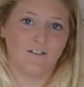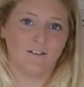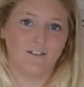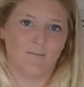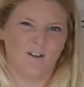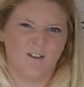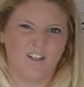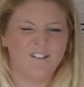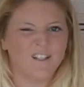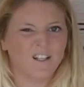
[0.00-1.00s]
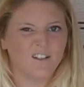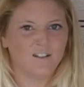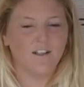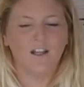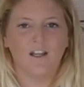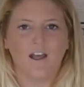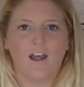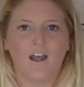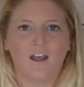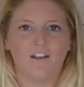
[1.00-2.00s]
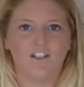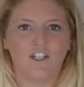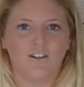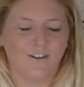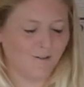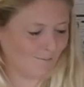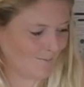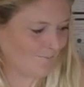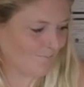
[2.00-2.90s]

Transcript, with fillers: someone who needs a little uh, cheer up.